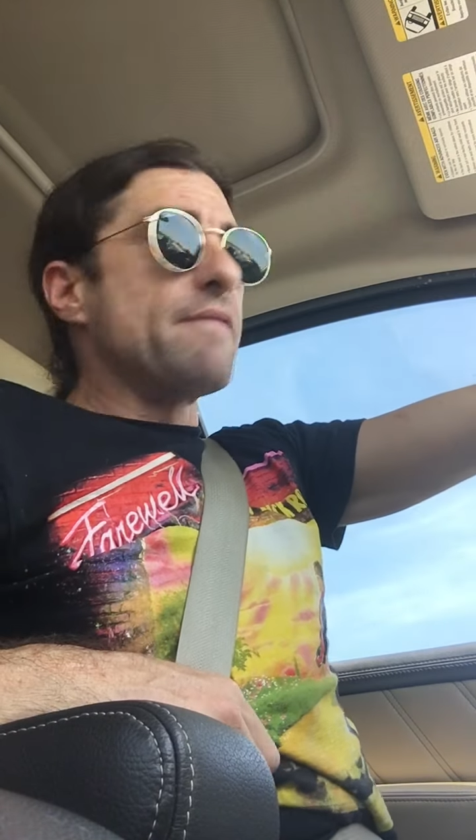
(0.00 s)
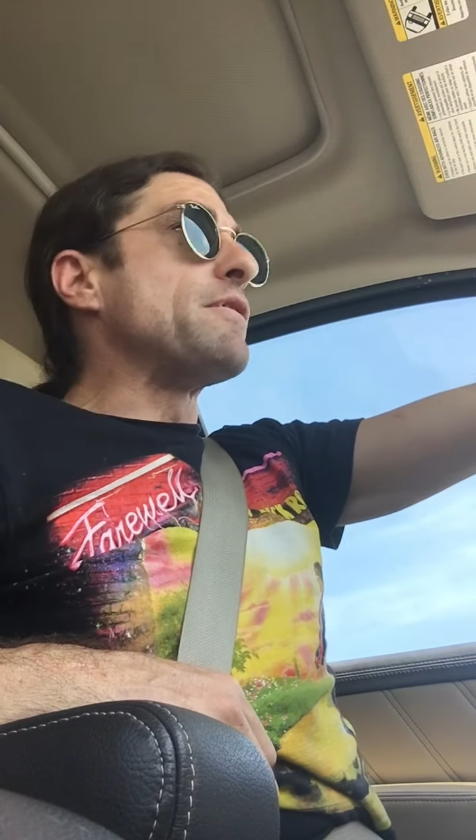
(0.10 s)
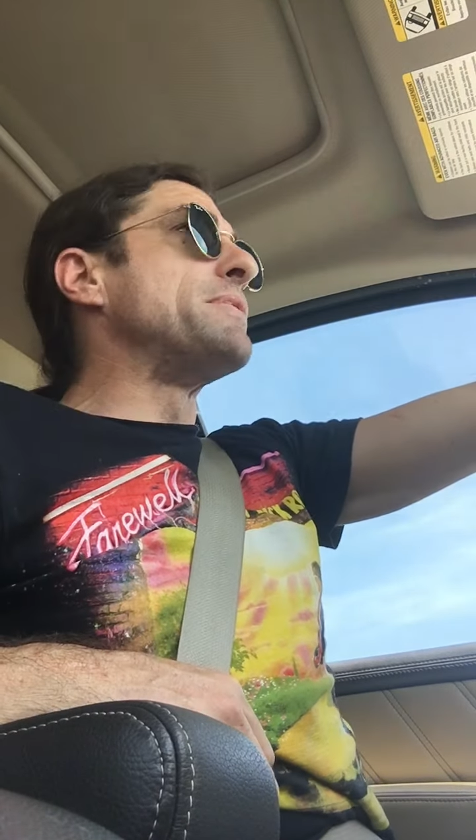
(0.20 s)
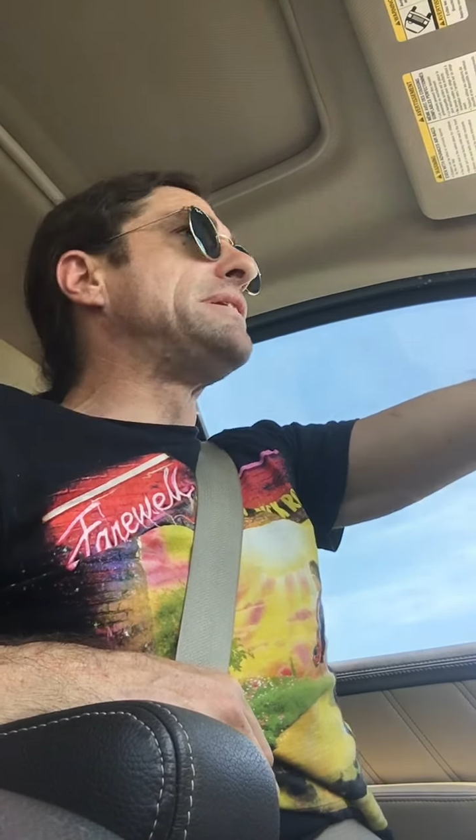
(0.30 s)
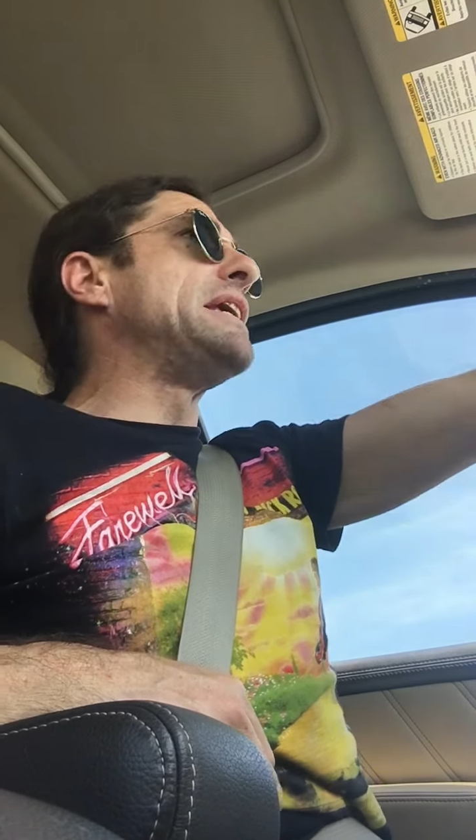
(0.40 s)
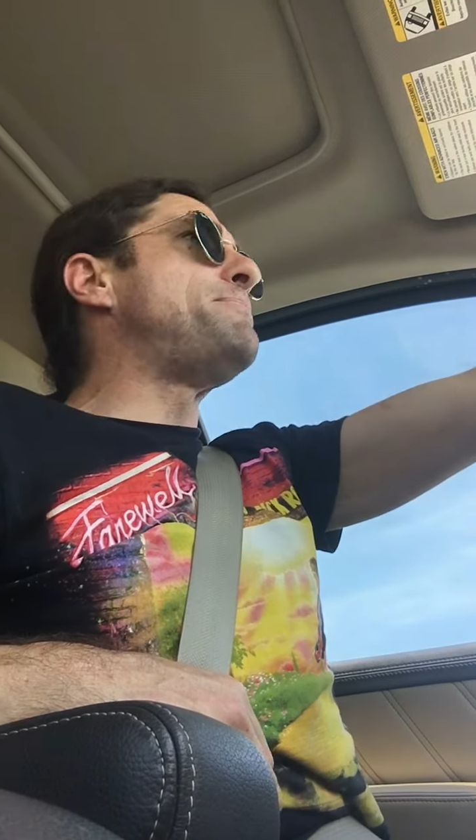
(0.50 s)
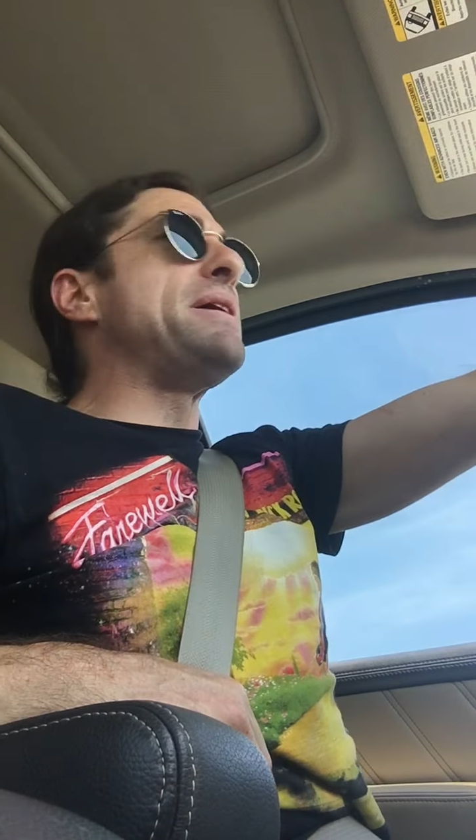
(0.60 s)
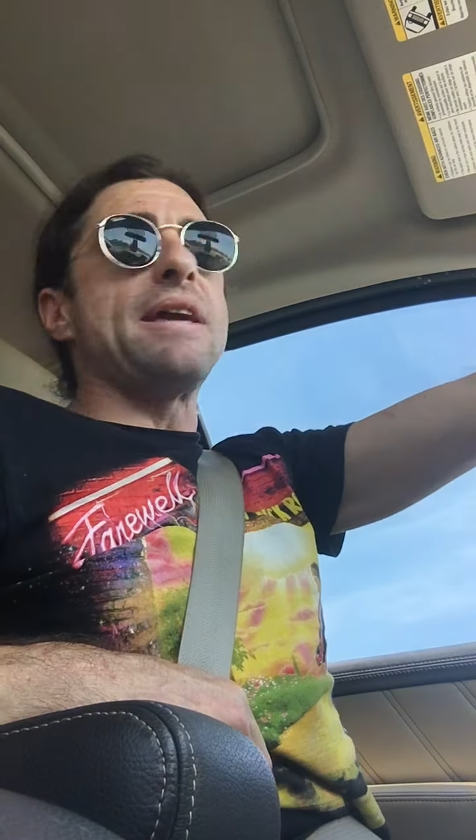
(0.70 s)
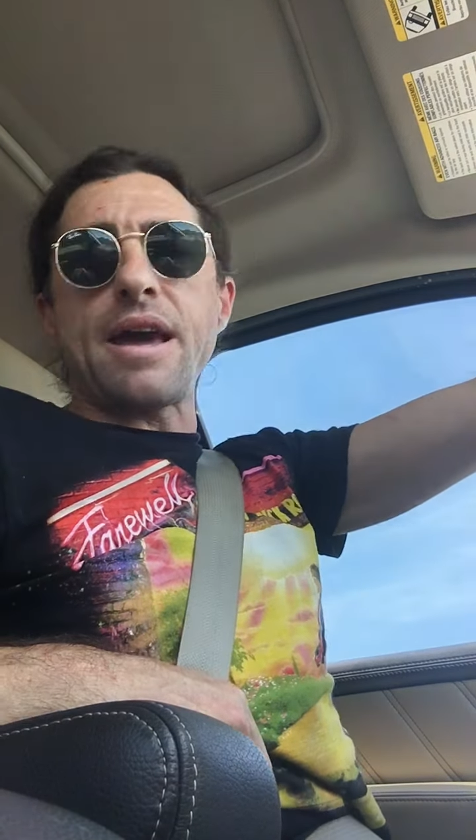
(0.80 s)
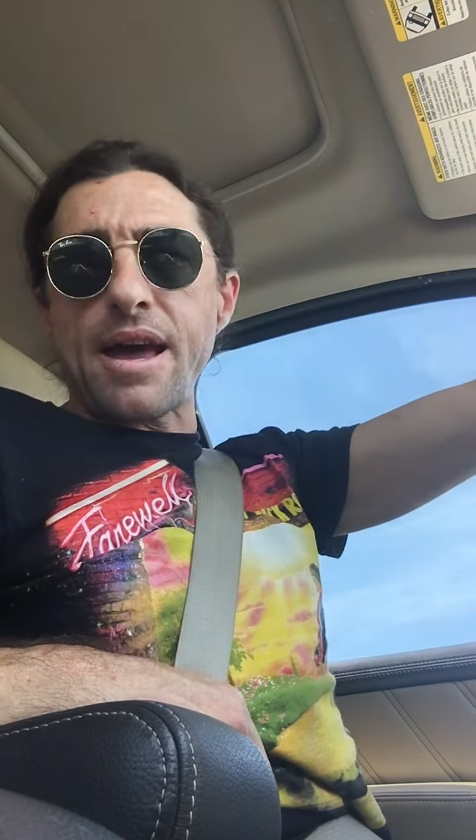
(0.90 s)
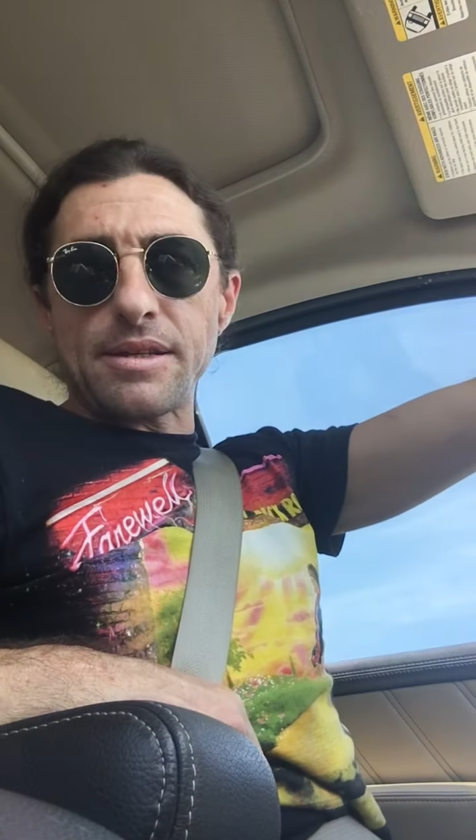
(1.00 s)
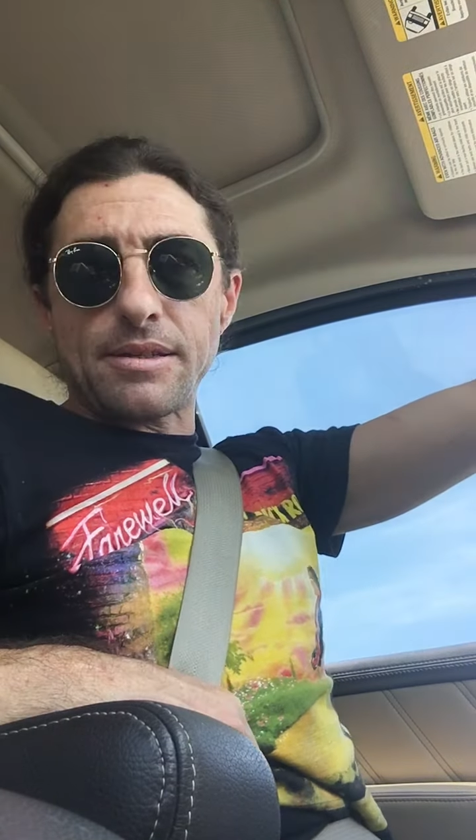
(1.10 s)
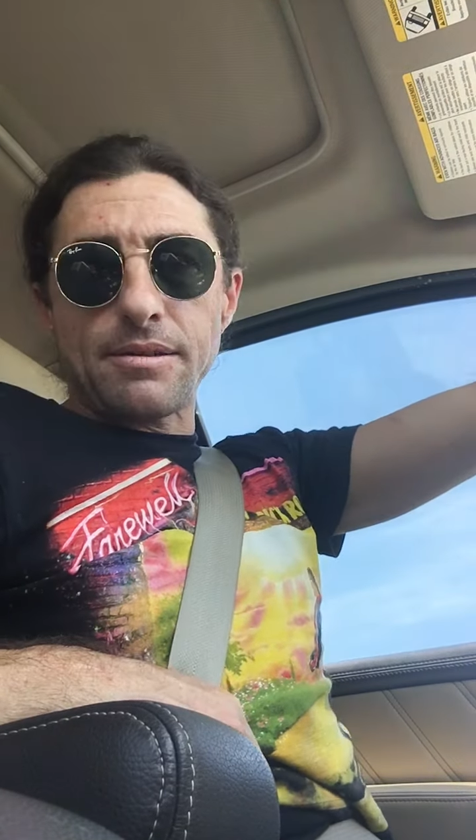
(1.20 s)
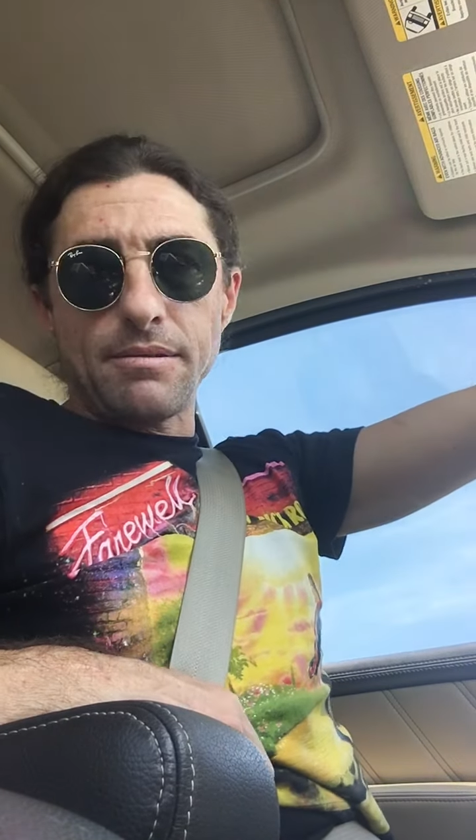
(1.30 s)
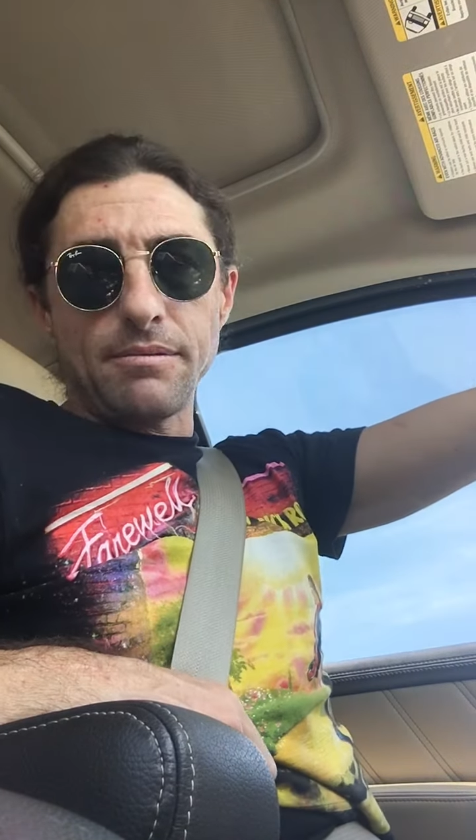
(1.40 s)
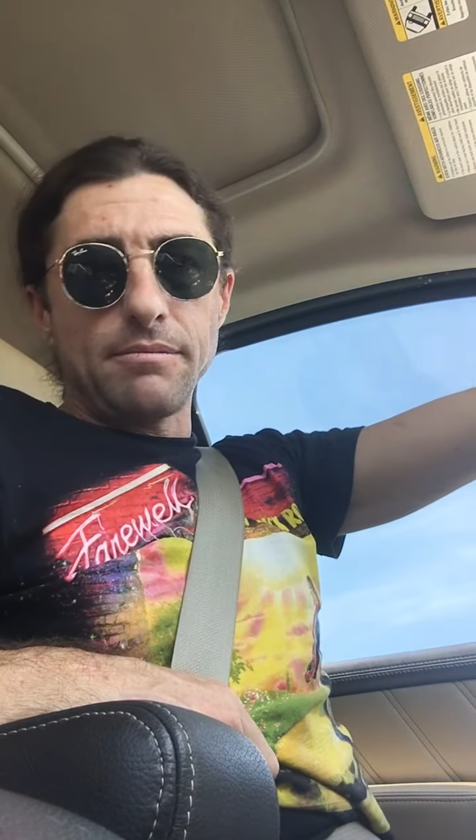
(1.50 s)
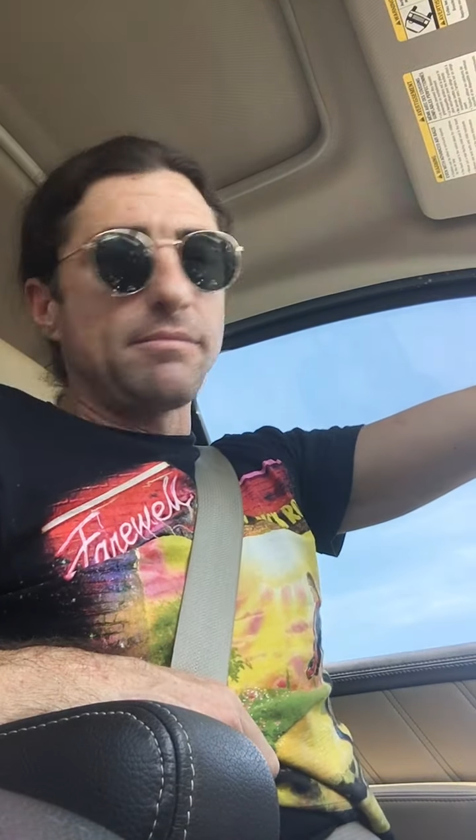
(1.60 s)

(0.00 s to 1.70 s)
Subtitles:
From the DPS